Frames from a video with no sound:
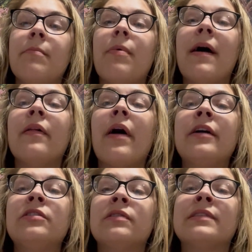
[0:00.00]

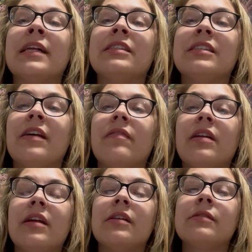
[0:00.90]
biological
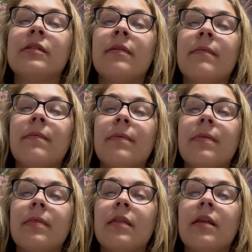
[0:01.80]
sensitivities,
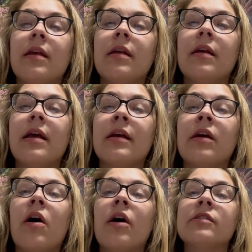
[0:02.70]
it
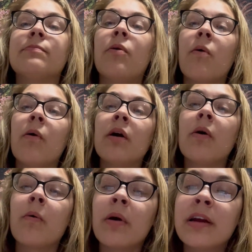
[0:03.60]
can cause
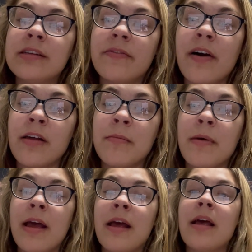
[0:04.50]
poor organ
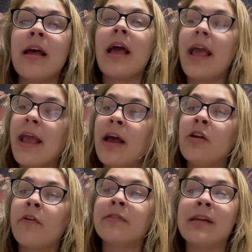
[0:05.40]
development, and
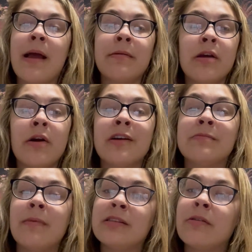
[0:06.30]
over time can cause
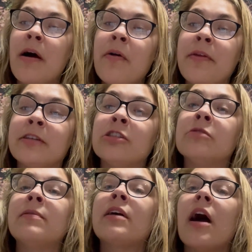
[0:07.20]
mental health
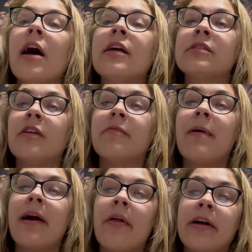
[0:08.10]
issues because of
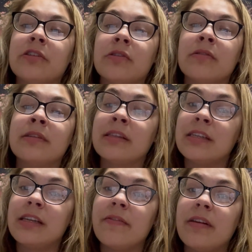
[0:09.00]
biological
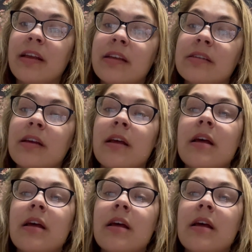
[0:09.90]
sensitivities.